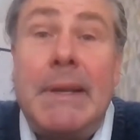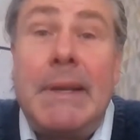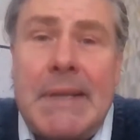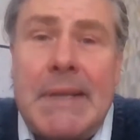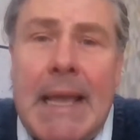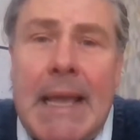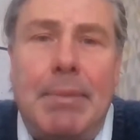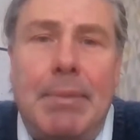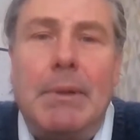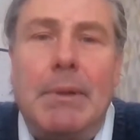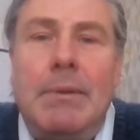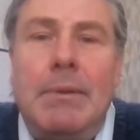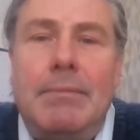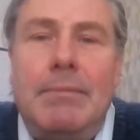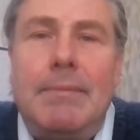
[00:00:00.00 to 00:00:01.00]
For
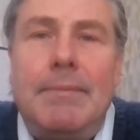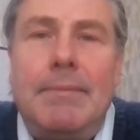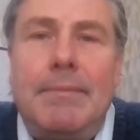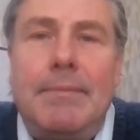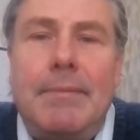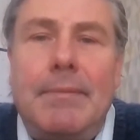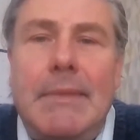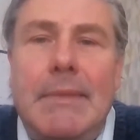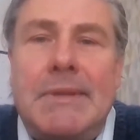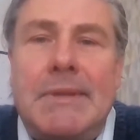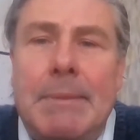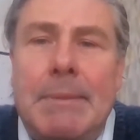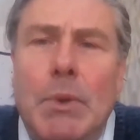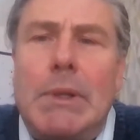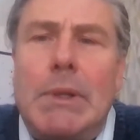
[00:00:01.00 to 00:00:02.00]
example, the
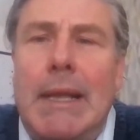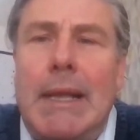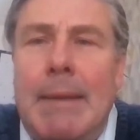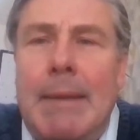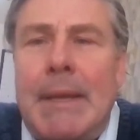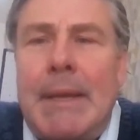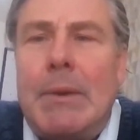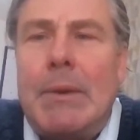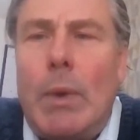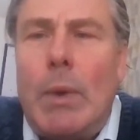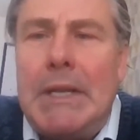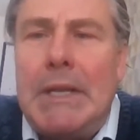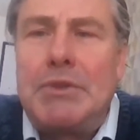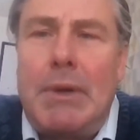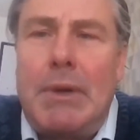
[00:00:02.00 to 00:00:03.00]
simple claim that a
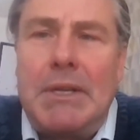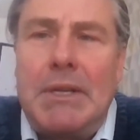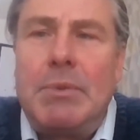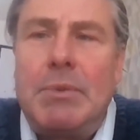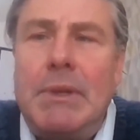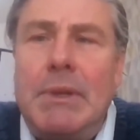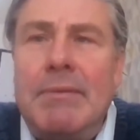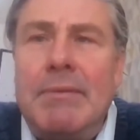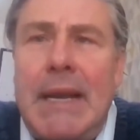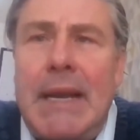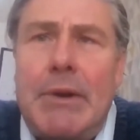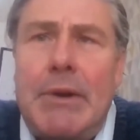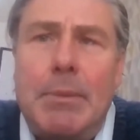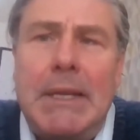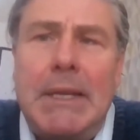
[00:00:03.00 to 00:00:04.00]
wage rise will
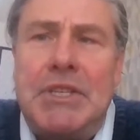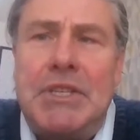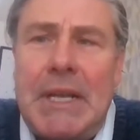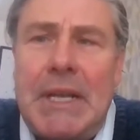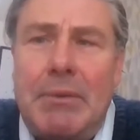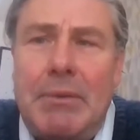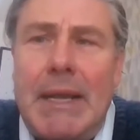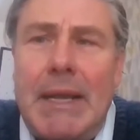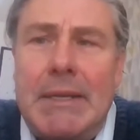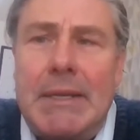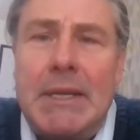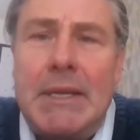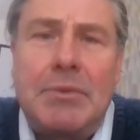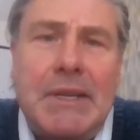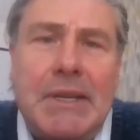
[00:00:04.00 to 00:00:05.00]
invariably
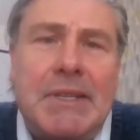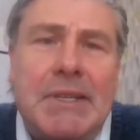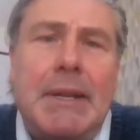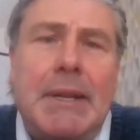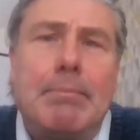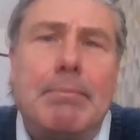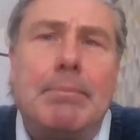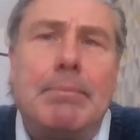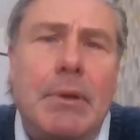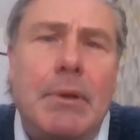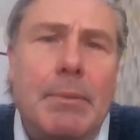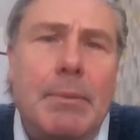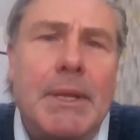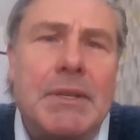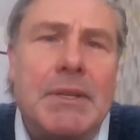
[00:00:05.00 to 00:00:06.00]
generate increased
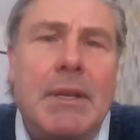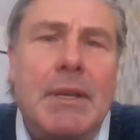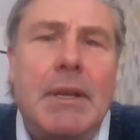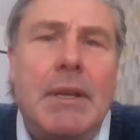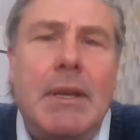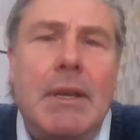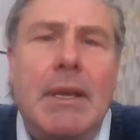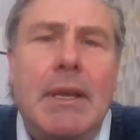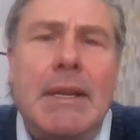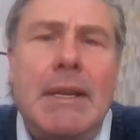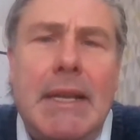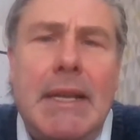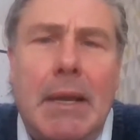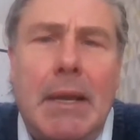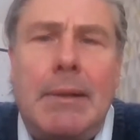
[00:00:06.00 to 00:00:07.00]
unemployment
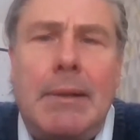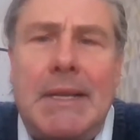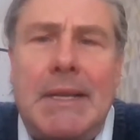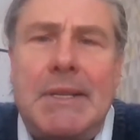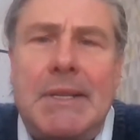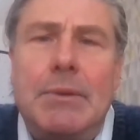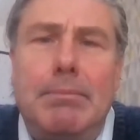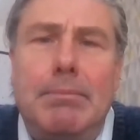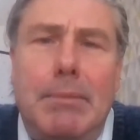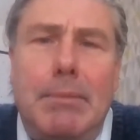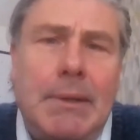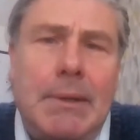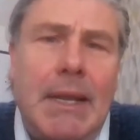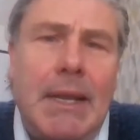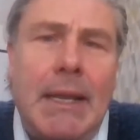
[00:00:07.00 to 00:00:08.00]
in neoclassical
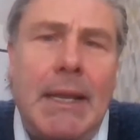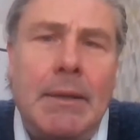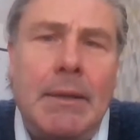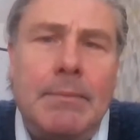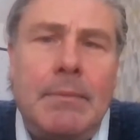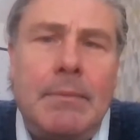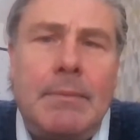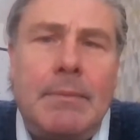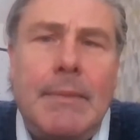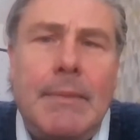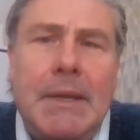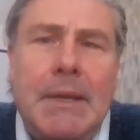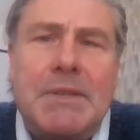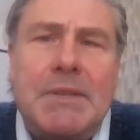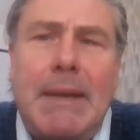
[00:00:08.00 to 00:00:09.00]
modelling
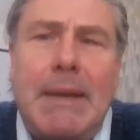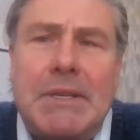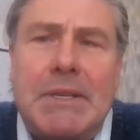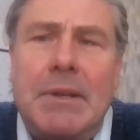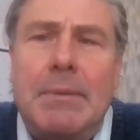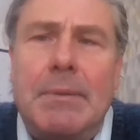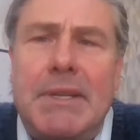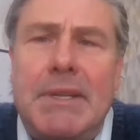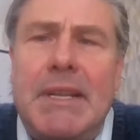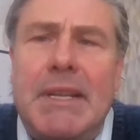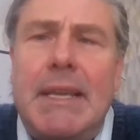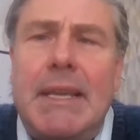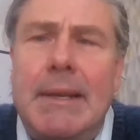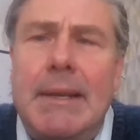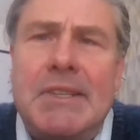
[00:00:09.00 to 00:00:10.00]
is based on a
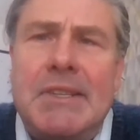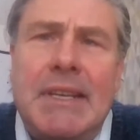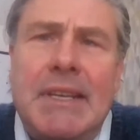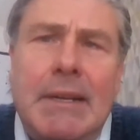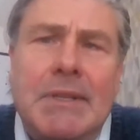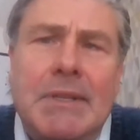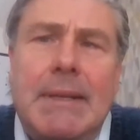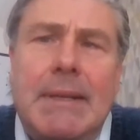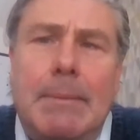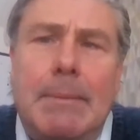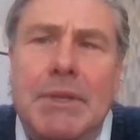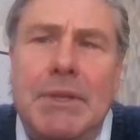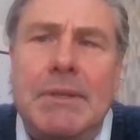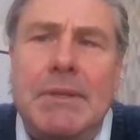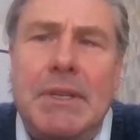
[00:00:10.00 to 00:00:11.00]
particular set of
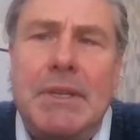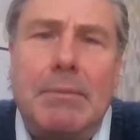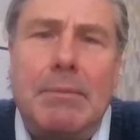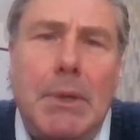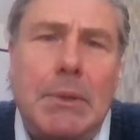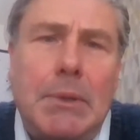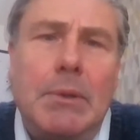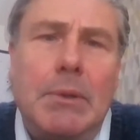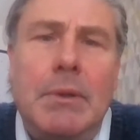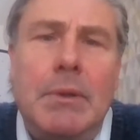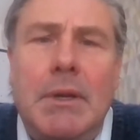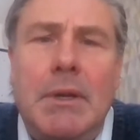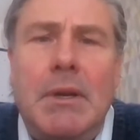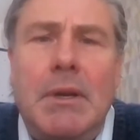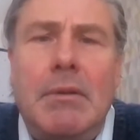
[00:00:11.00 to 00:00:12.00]
assumptions in a model
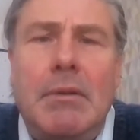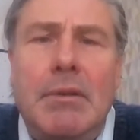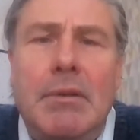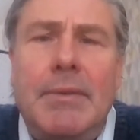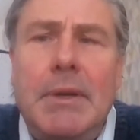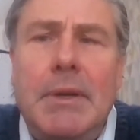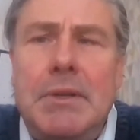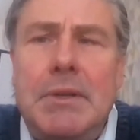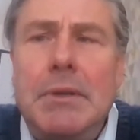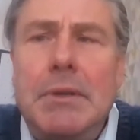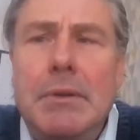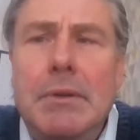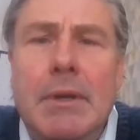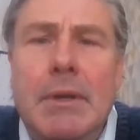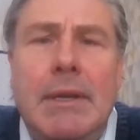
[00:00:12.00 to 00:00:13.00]
referred
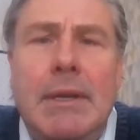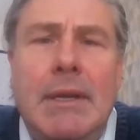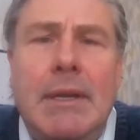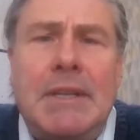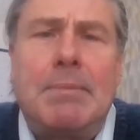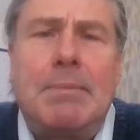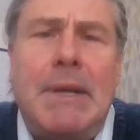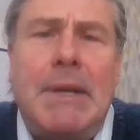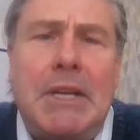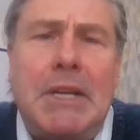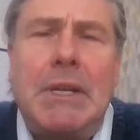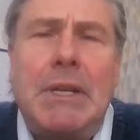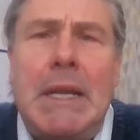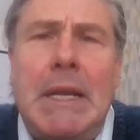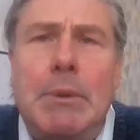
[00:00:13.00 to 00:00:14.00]
to as a
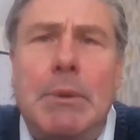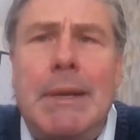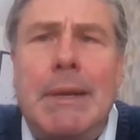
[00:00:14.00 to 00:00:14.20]
partial